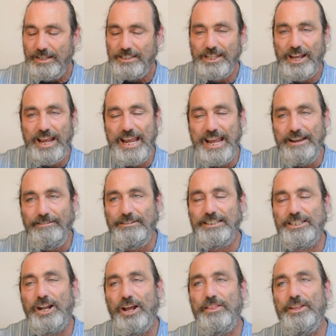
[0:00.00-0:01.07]
So here
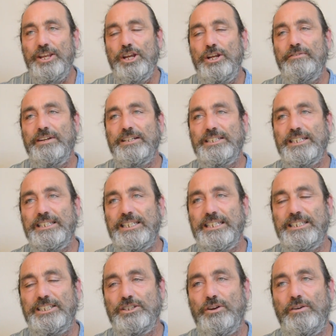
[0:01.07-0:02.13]
is like the universe
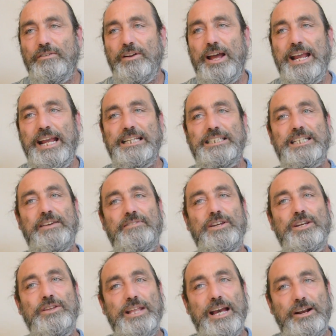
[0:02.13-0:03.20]
is sort of like, it's
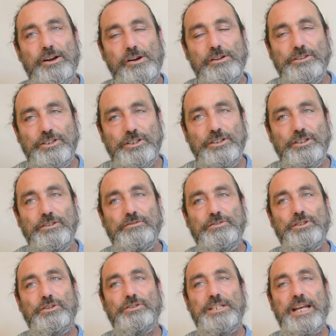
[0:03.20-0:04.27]
giving you that constant of
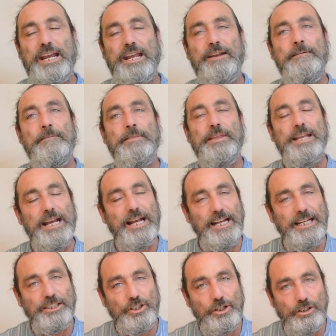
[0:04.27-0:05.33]
sort of saying, yeah,
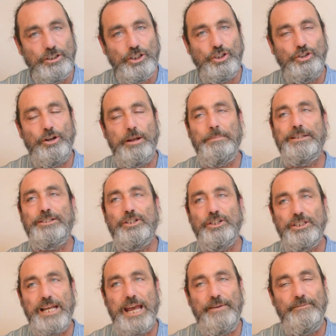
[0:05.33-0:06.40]
it's good to dream. It's
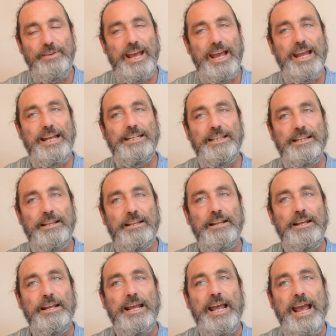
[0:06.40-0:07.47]
good to have your head
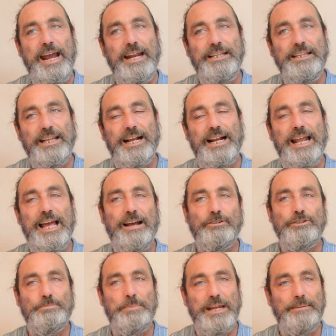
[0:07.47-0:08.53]
in the
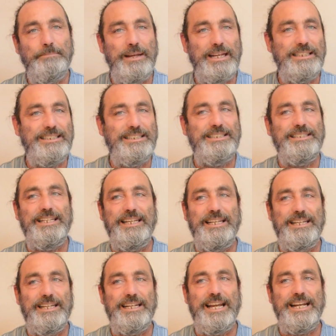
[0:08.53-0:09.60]
clouds, be a bit
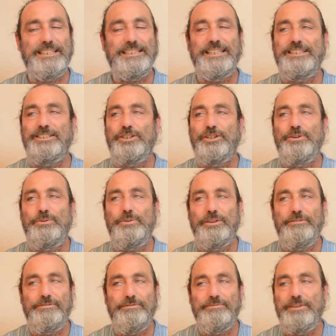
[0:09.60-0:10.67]
deconnected to
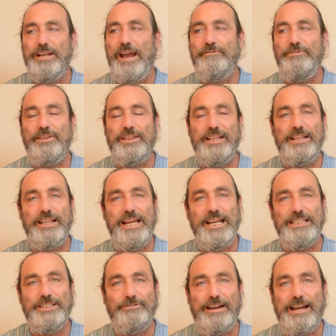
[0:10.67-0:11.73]
the everything that
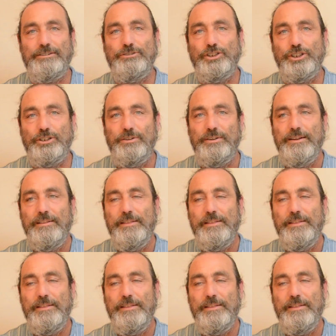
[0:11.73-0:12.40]
is around you.